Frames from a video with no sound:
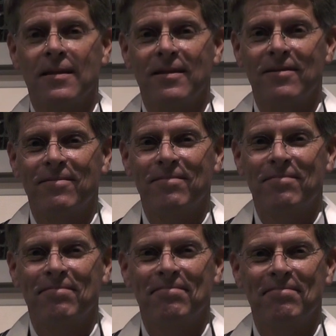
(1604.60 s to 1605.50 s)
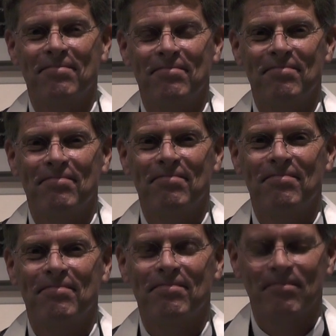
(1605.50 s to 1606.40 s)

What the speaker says: [no speech]